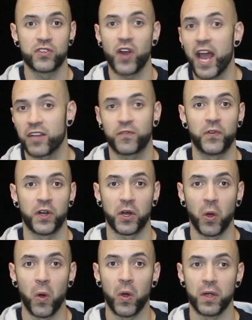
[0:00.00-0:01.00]
stratosphere
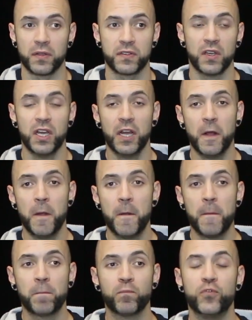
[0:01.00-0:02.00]
goals.
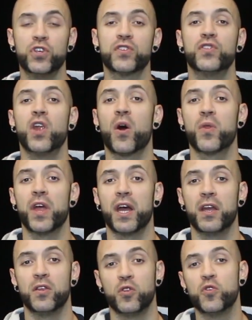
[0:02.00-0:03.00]
Just know
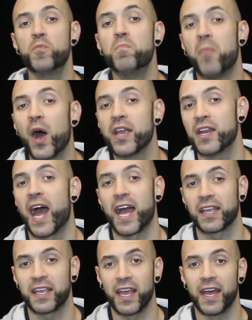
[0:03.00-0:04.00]
that you might
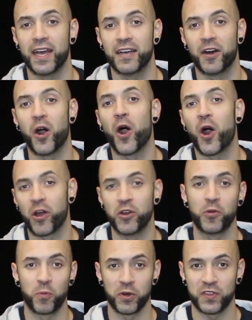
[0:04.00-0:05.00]
not get
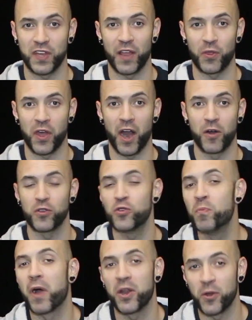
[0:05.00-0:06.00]
100% there.
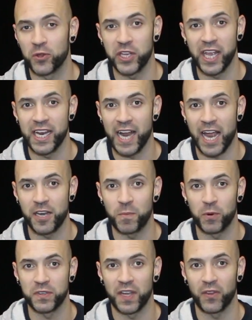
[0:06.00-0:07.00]
You might only get
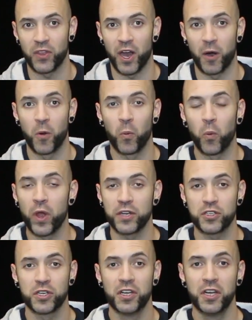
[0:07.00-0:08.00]
90% there,
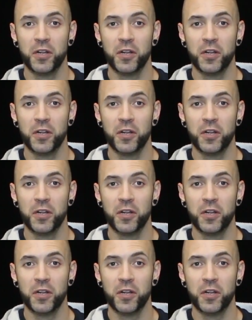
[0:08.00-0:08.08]
which